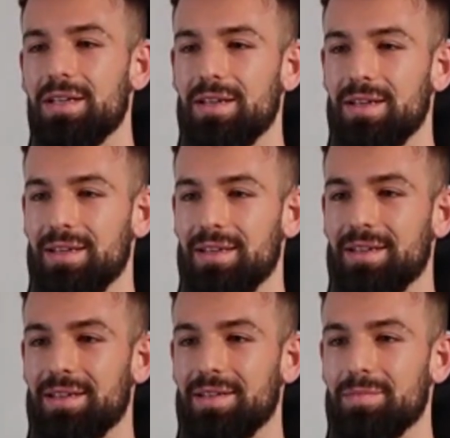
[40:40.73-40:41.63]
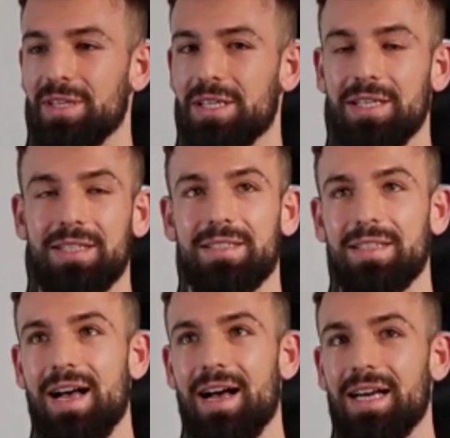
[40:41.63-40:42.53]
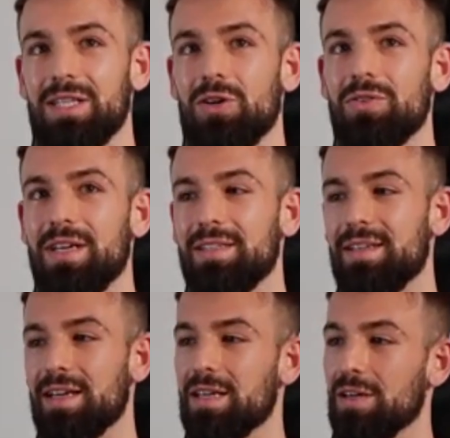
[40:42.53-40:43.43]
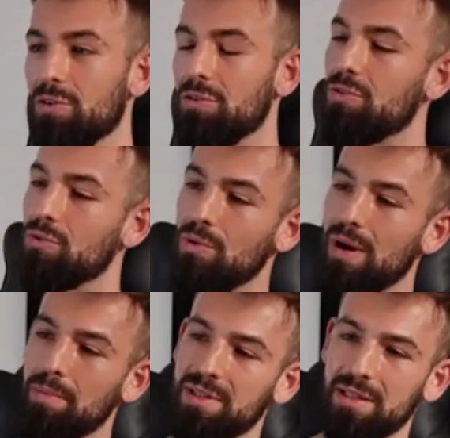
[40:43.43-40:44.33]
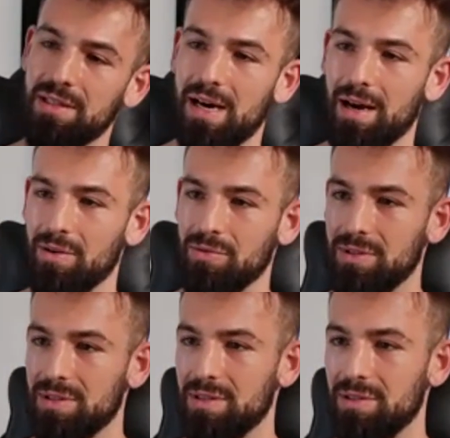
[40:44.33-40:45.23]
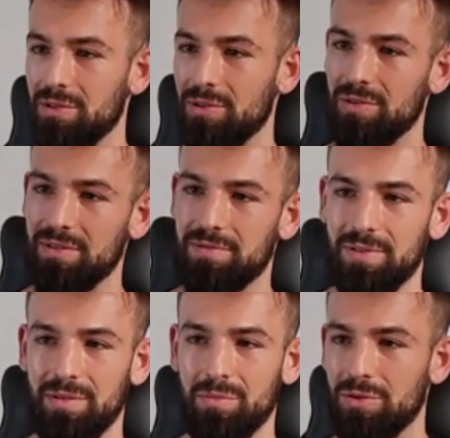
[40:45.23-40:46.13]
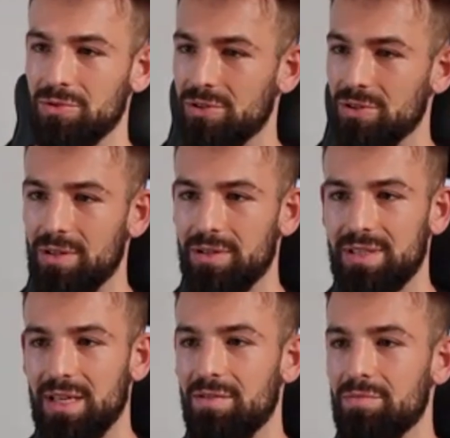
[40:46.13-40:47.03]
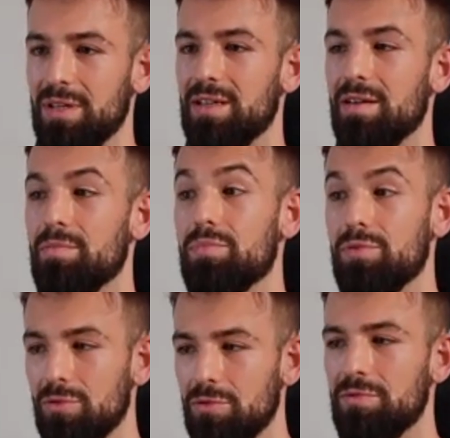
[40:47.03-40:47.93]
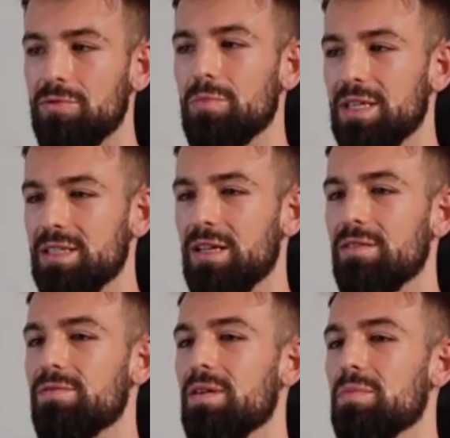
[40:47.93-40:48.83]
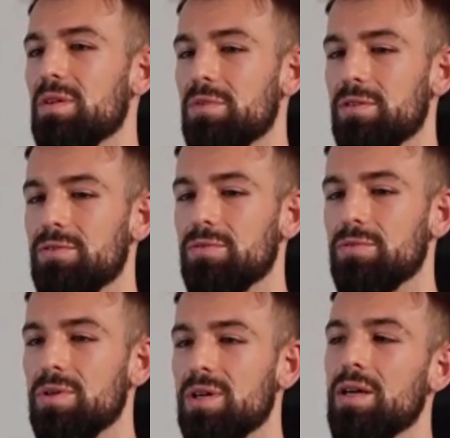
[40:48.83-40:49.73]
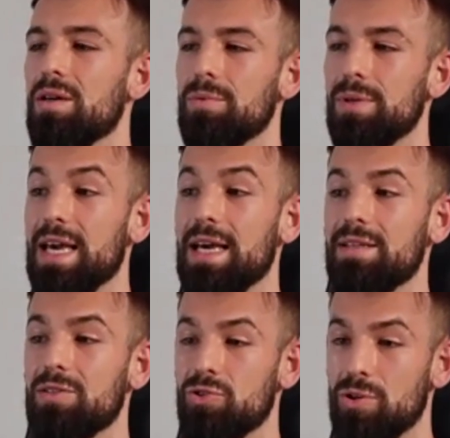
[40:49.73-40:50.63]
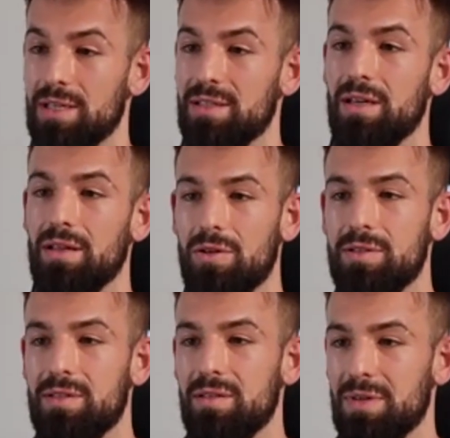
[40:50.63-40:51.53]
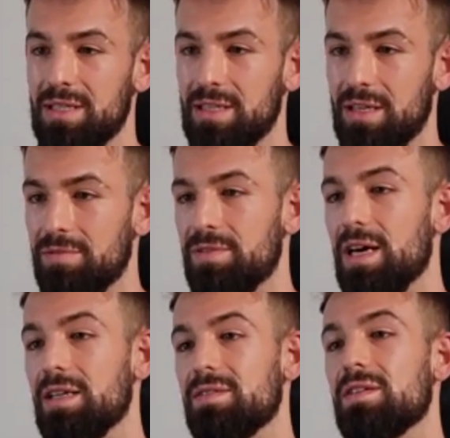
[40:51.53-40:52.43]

Because I know that I can go through ups and downs, different emotional stuff, but I prove to myself I'm able to regain the trust I lost in myself that